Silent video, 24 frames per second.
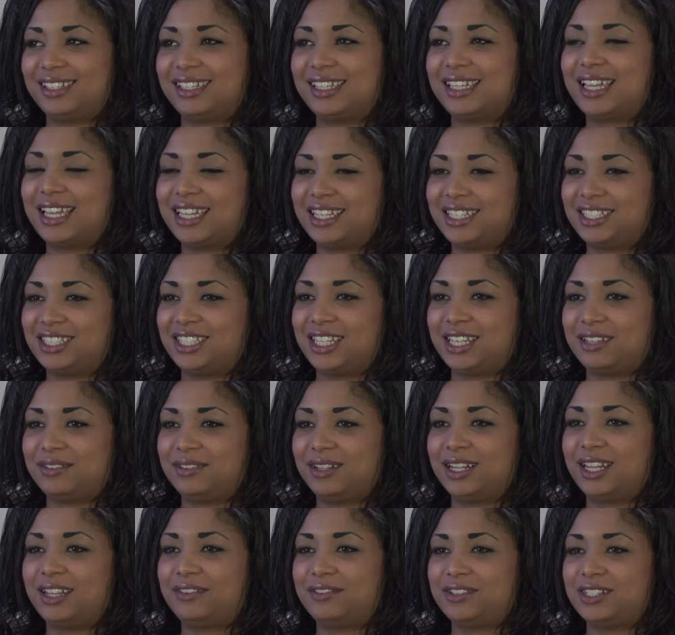HCL
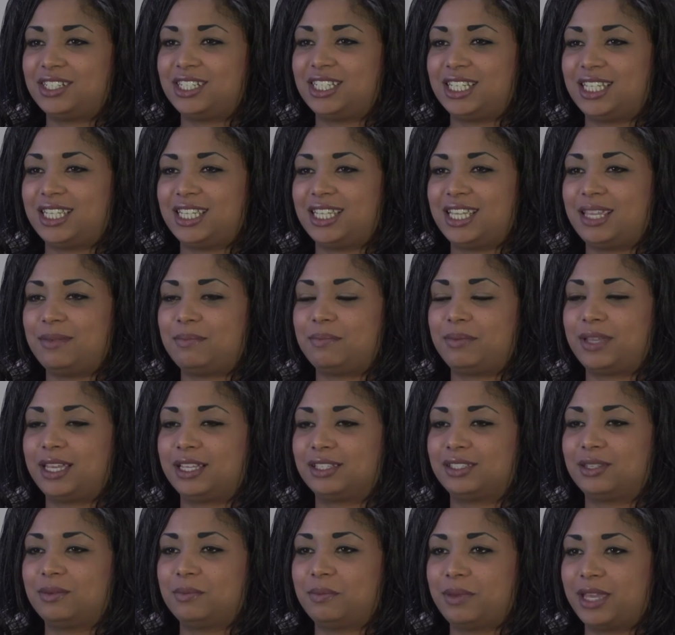Clarity
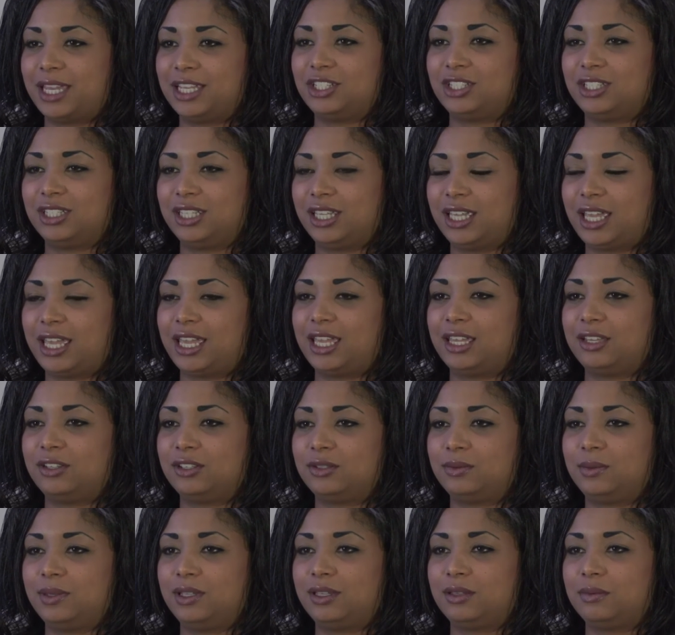impacts on patient care because
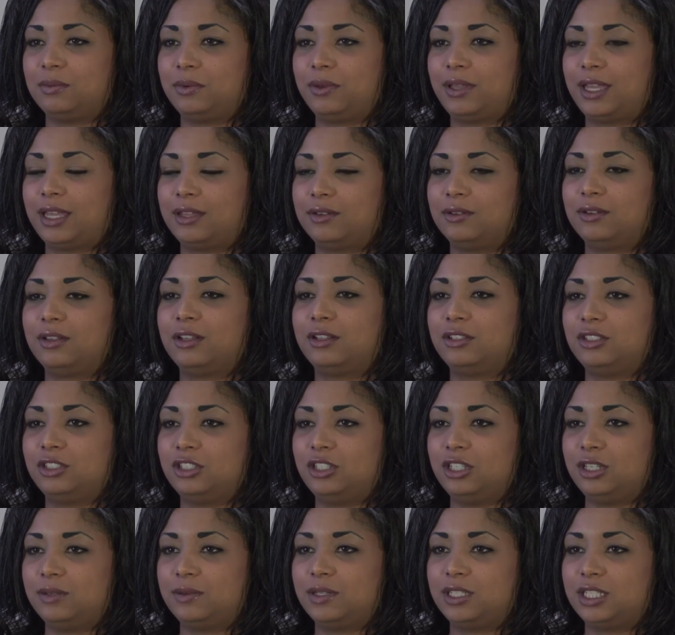we can put out
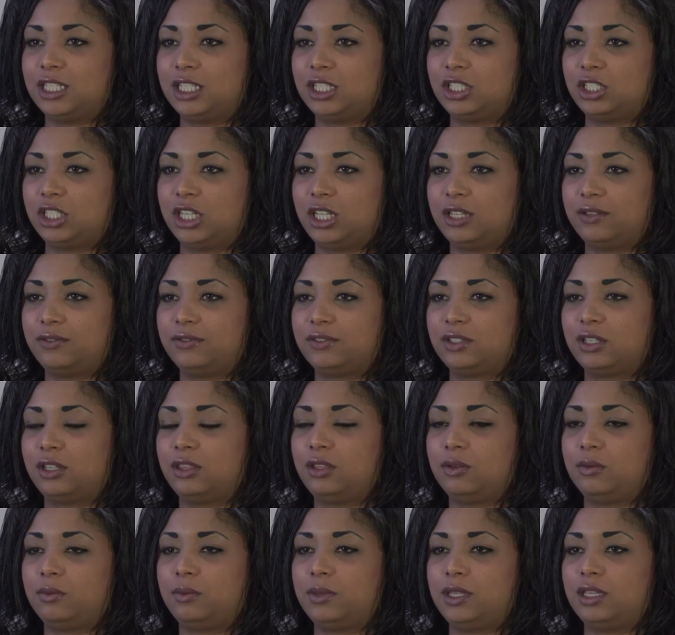continuity shifts so
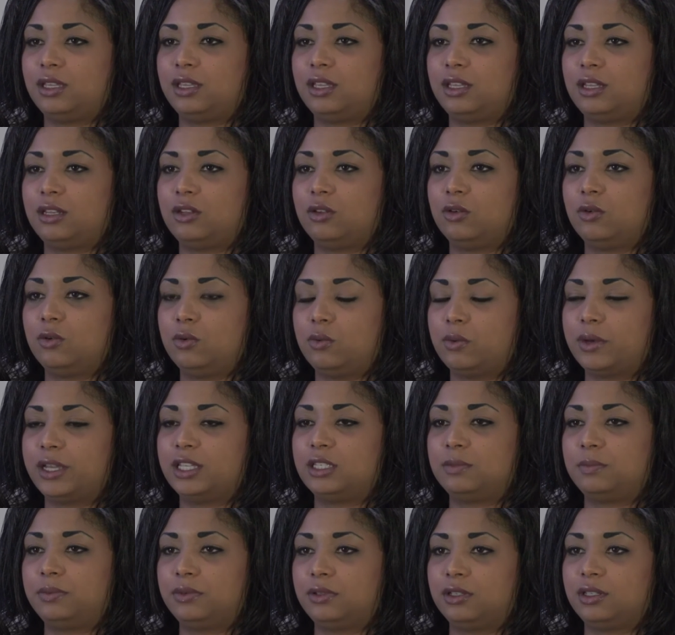that we can always
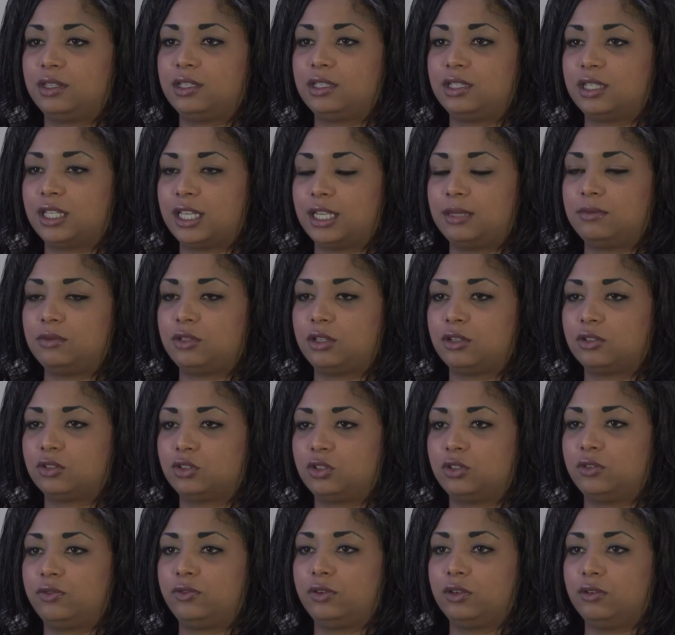book the same
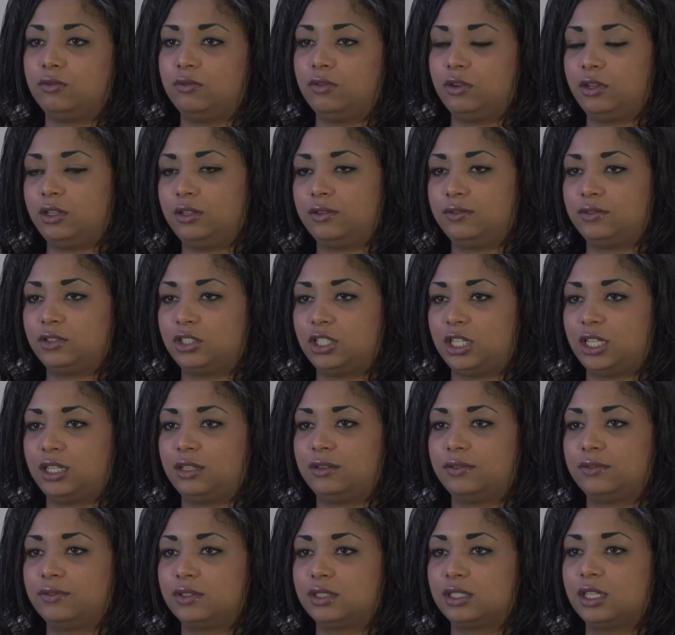doctor for a run of
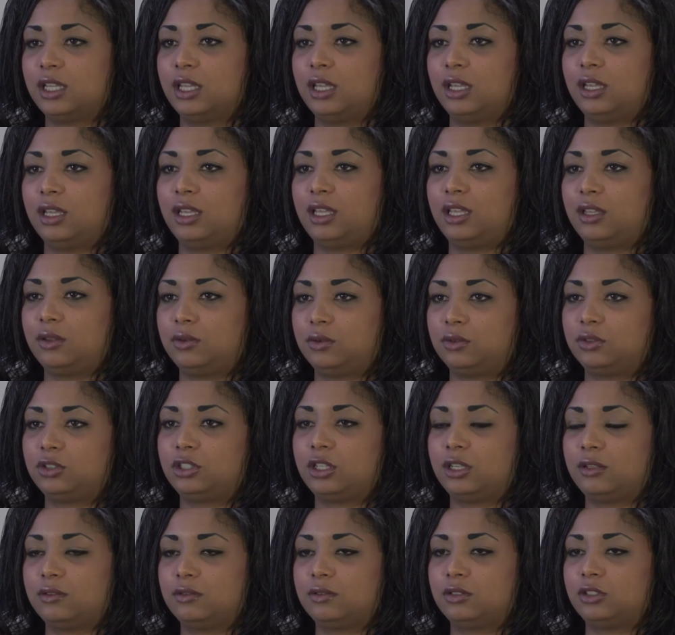shifts. It
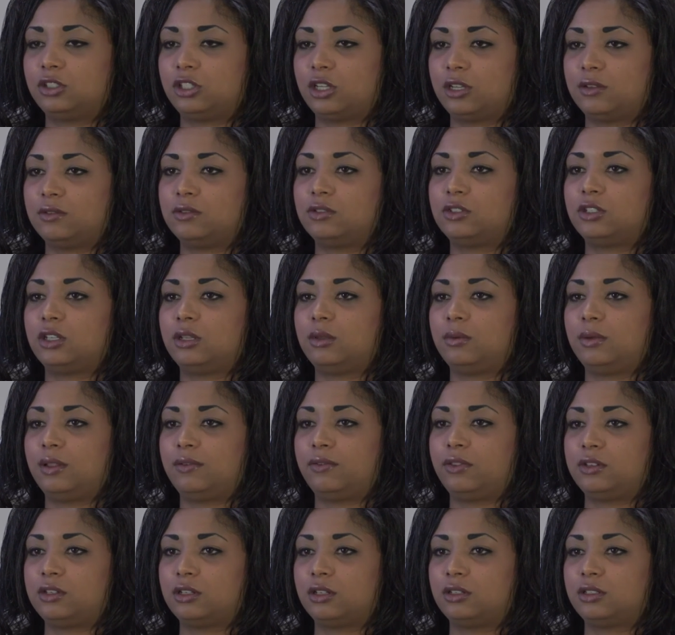also shows you if
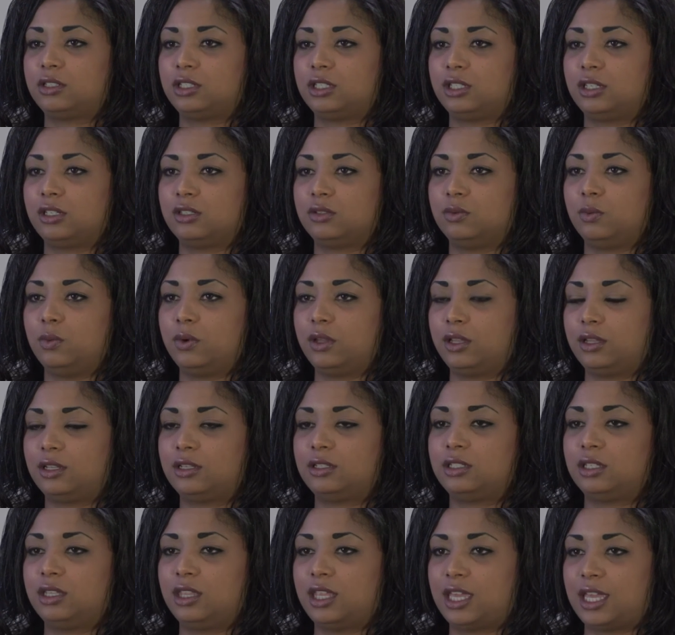the doctor has
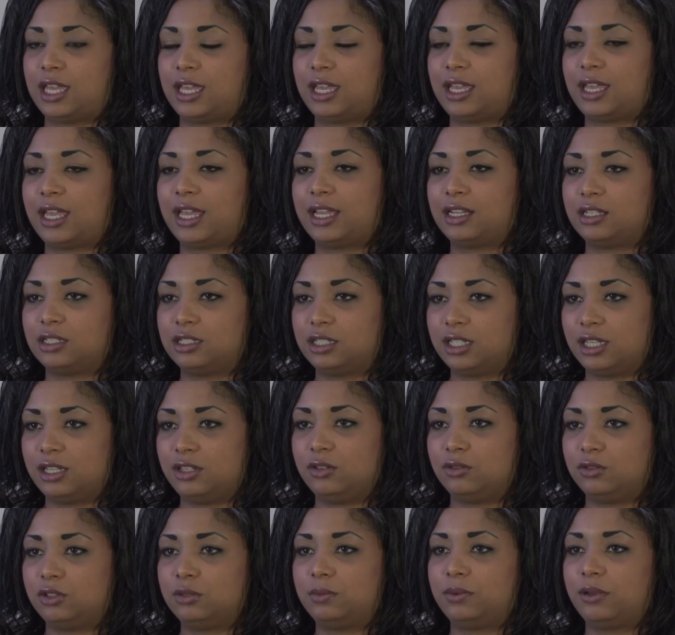worked there and in
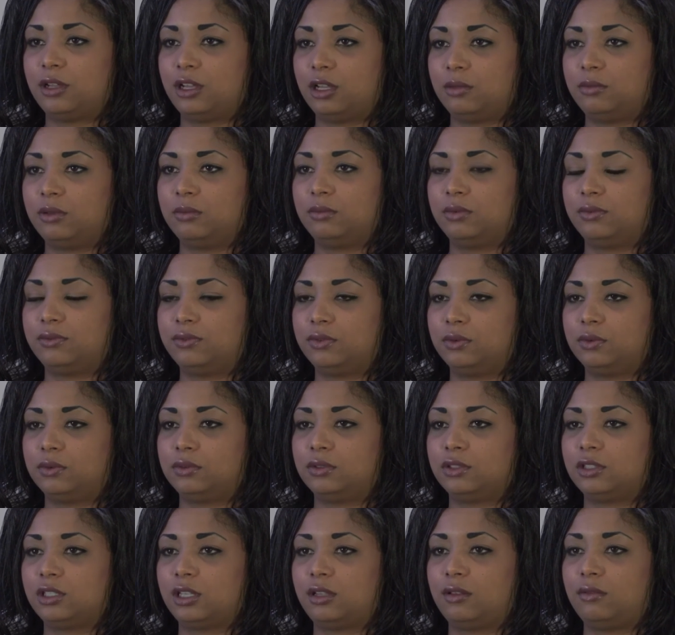your department before,
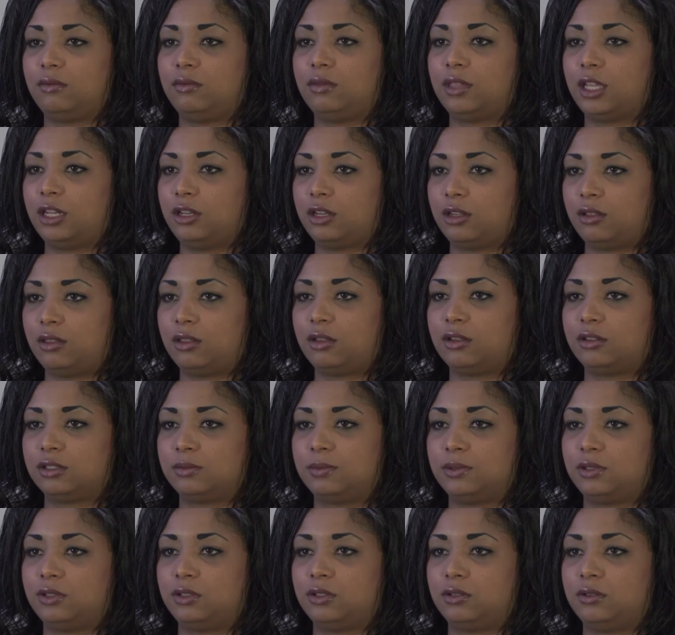so they know the
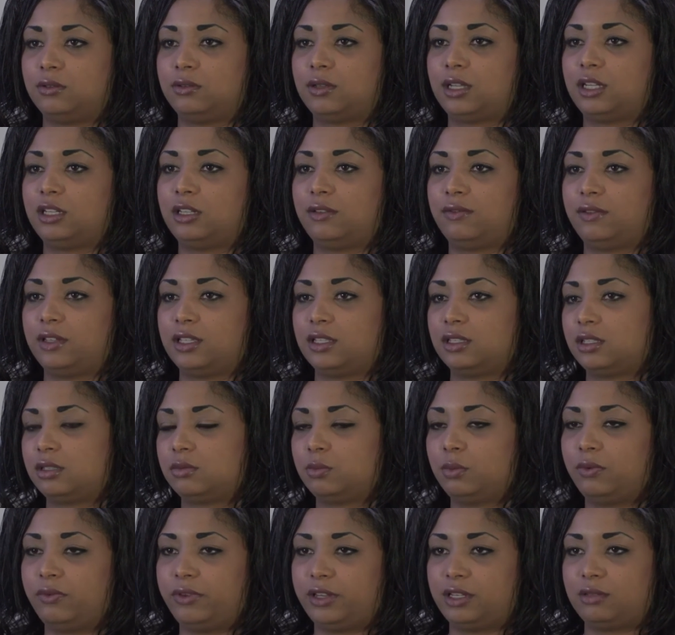hospital, and if it's
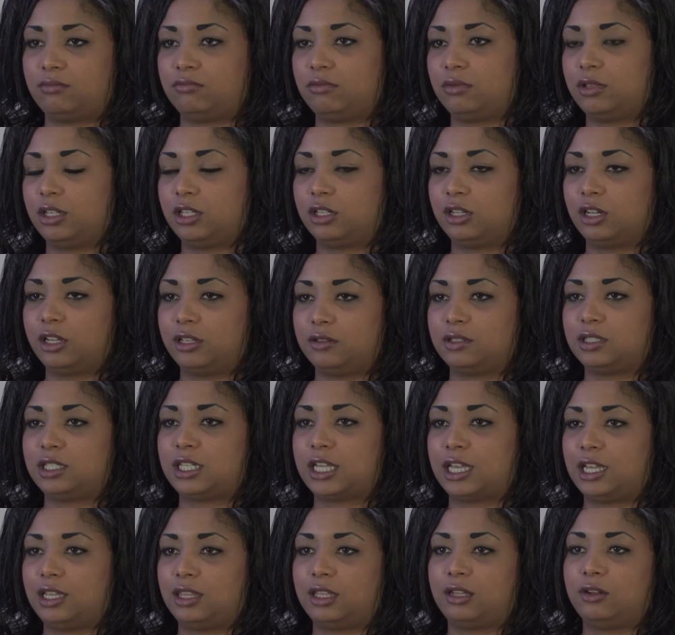within a close
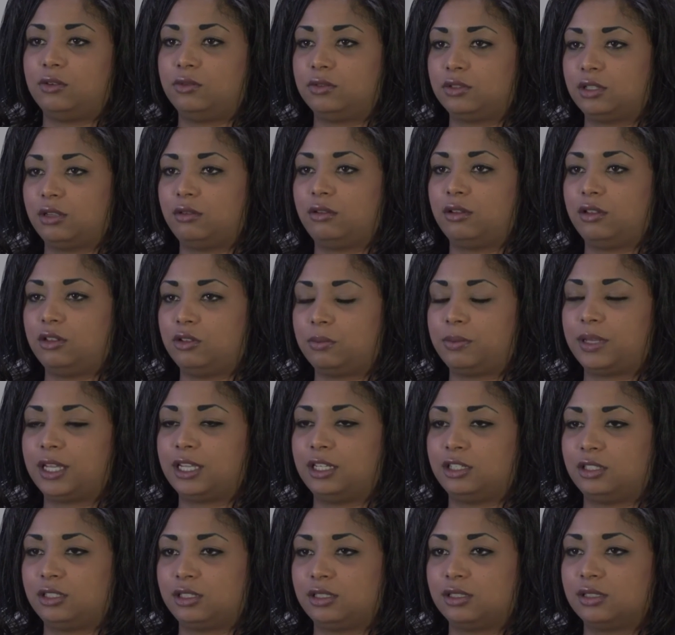date, they'll also know your
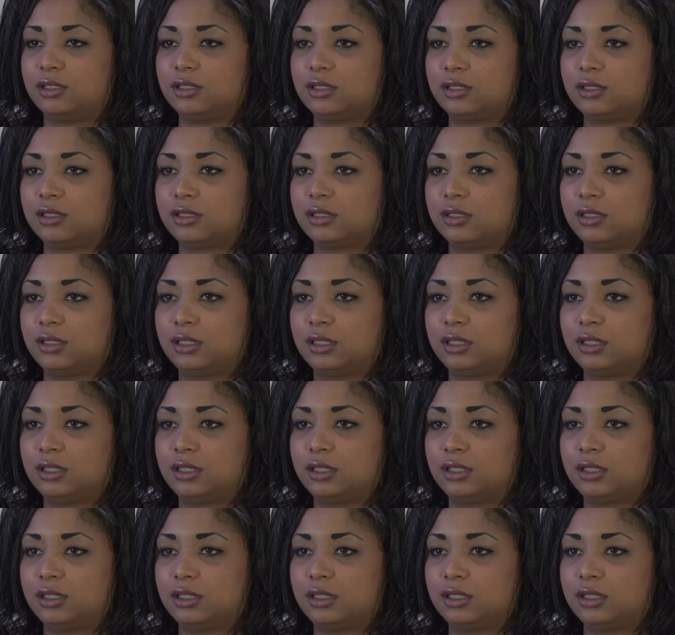patients.